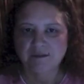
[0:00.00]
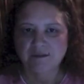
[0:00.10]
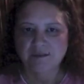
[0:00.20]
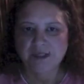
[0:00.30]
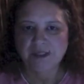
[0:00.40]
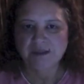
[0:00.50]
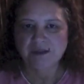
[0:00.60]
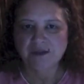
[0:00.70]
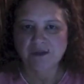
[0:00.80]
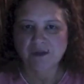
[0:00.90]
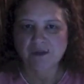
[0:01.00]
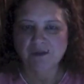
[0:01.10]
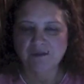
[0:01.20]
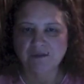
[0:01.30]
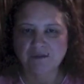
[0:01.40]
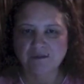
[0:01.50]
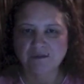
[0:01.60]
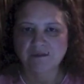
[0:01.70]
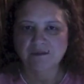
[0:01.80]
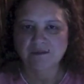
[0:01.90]
pink soul,
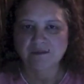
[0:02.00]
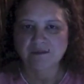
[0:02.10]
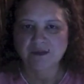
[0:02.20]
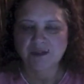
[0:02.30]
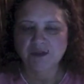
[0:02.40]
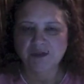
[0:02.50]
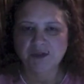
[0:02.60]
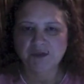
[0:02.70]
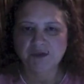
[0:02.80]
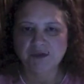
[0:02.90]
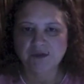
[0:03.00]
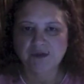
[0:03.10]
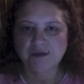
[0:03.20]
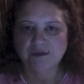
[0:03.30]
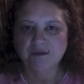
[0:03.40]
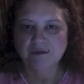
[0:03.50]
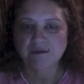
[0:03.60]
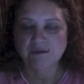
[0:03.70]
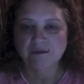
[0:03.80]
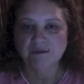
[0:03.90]
your truth
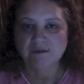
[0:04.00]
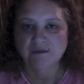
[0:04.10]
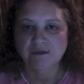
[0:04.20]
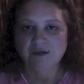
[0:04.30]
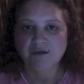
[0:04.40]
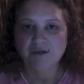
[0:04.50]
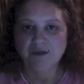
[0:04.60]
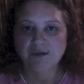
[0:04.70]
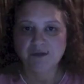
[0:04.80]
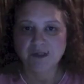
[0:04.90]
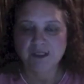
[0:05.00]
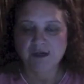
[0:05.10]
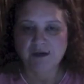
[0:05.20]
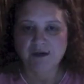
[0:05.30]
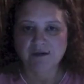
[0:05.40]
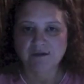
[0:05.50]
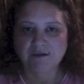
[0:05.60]
of who you really are.